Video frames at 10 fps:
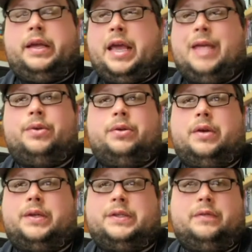came to
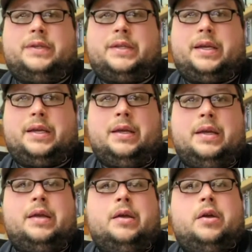us and was like,
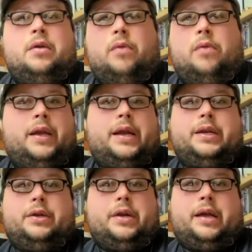what can I
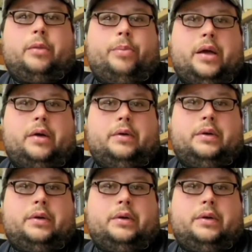do to help out?